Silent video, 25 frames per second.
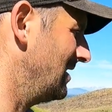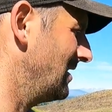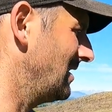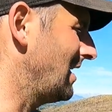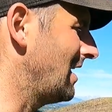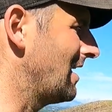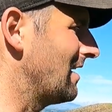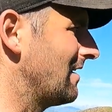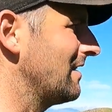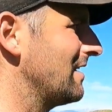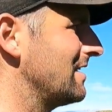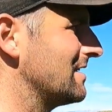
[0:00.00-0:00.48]

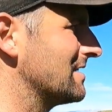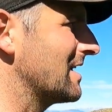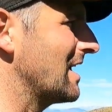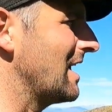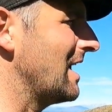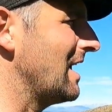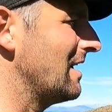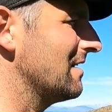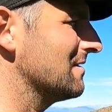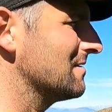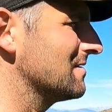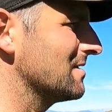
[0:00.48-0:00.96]
yeah, these
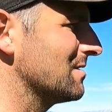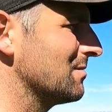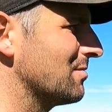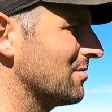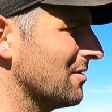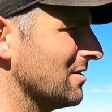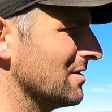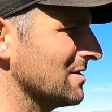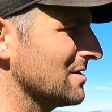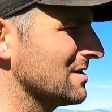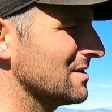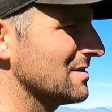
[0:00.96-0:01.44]
calves, the
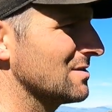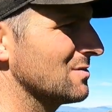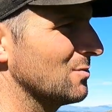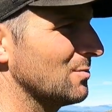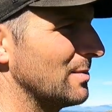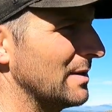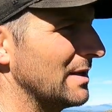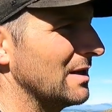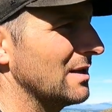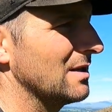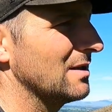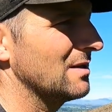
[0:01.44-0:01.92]
prices
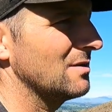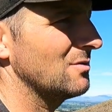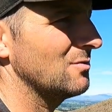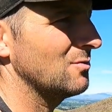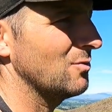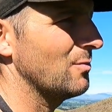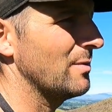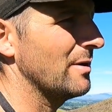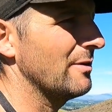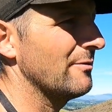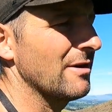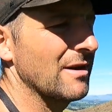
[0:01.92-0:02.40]
will be
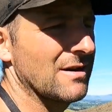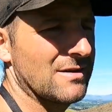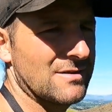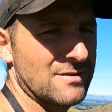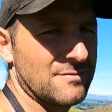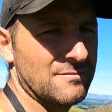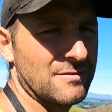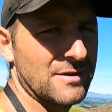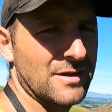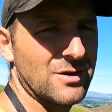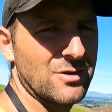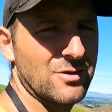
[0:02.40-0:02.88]

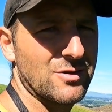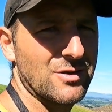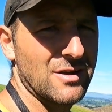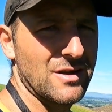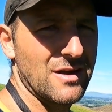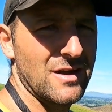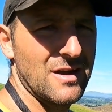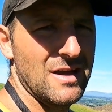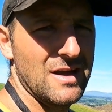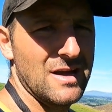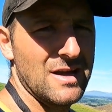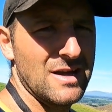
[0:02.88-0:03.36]
relatively
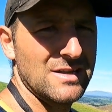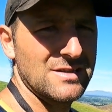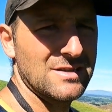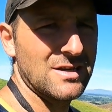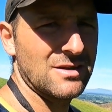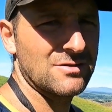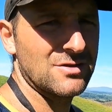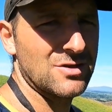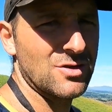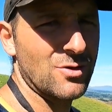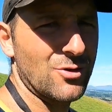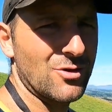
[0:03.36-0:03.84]
good.
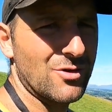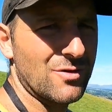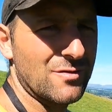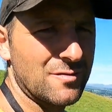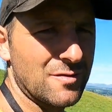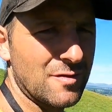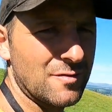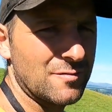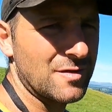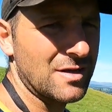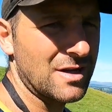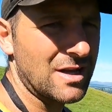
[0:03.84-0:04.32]
So
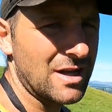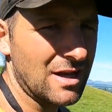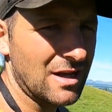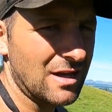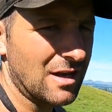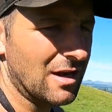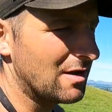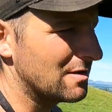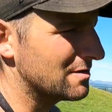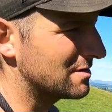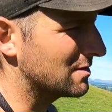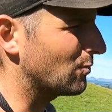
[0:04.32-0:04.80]
250
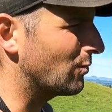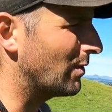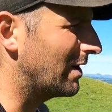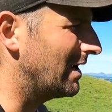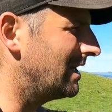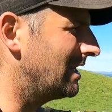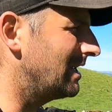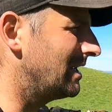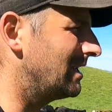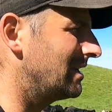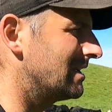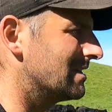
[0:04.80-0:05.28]
kilos at
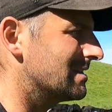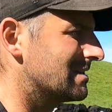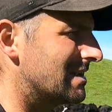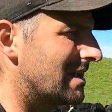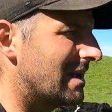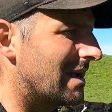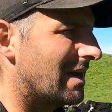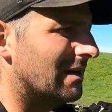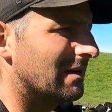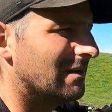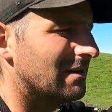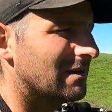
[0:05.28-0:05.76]
weaning is
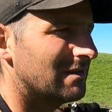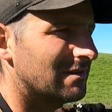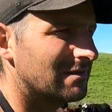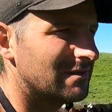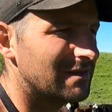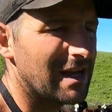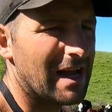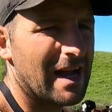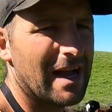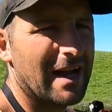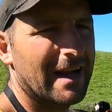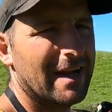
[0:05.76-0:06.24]
our
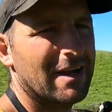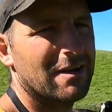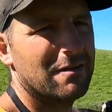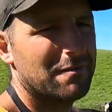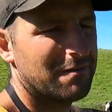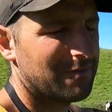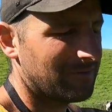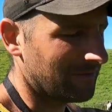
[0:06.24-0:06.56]
target